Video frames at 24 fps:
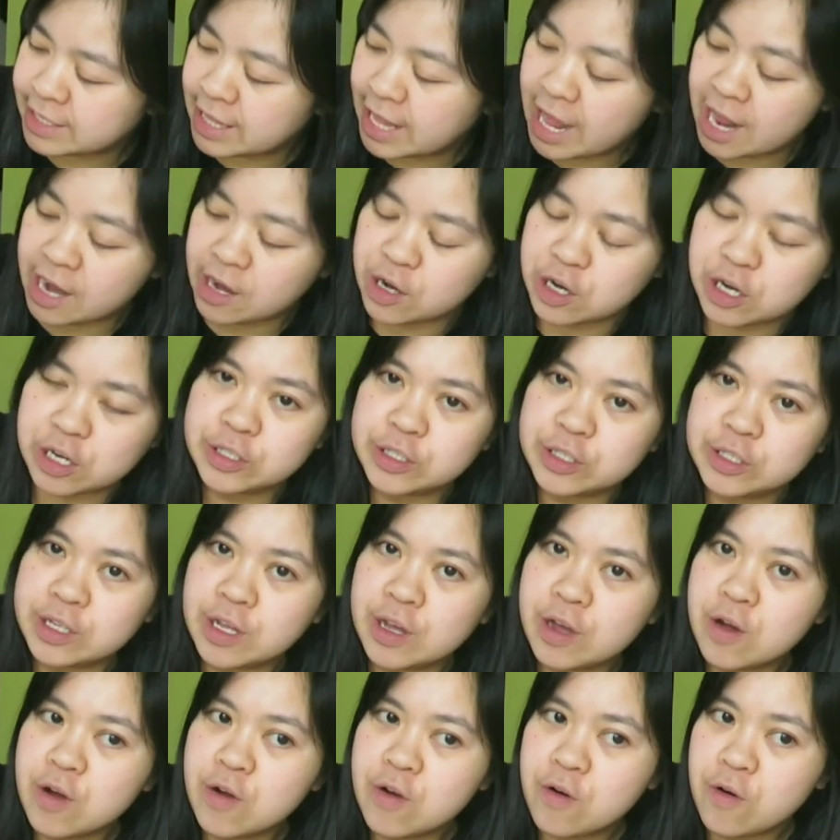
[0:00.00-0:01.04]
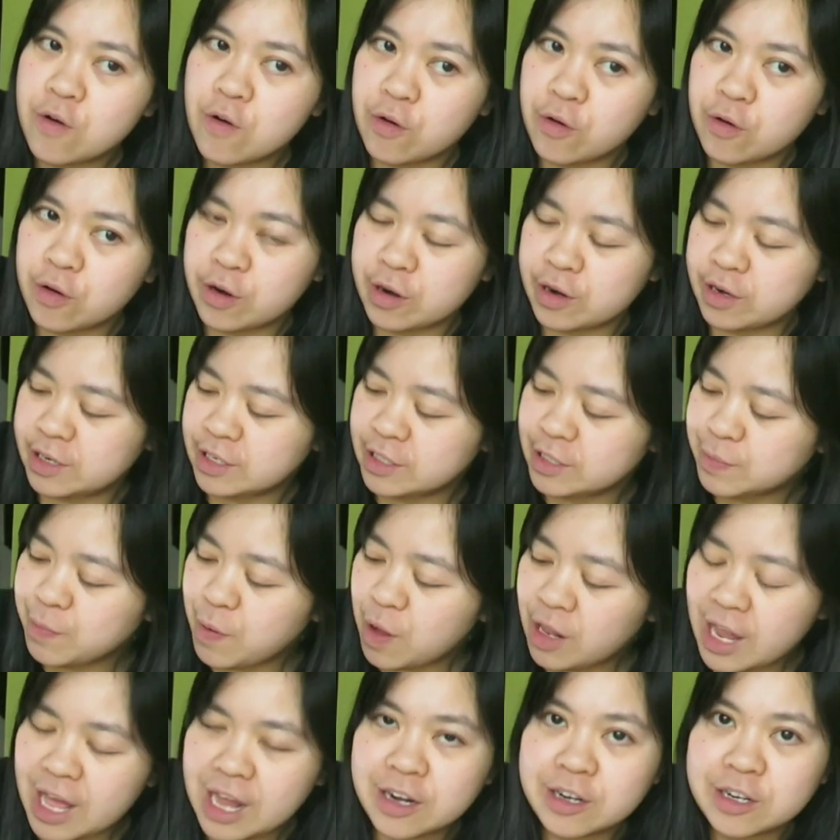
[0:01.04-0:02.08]
letters or the
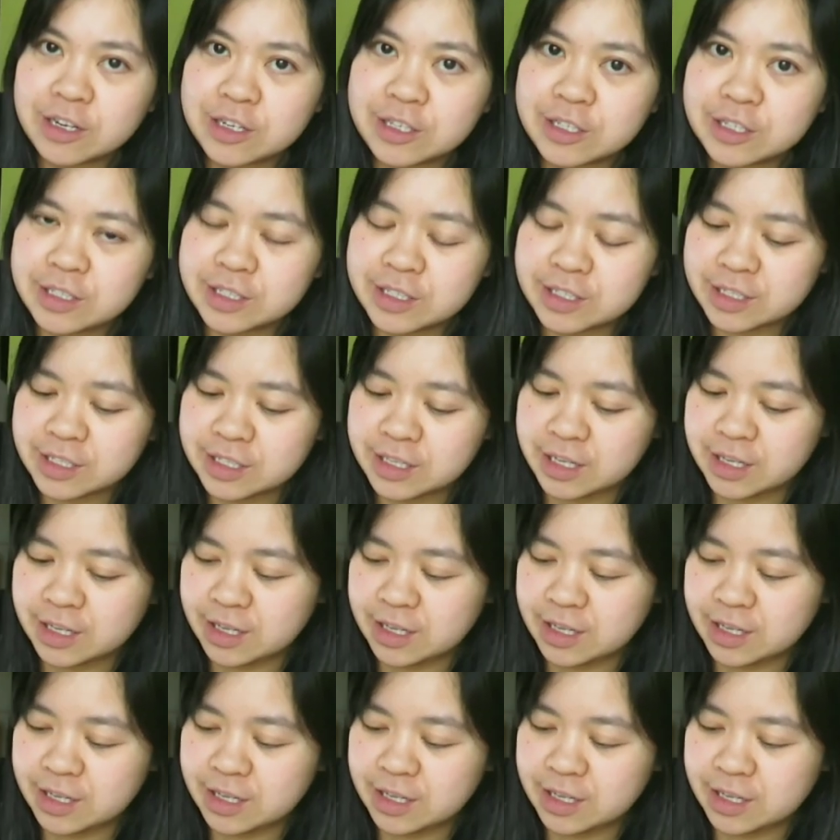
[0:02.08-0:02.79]
small letters.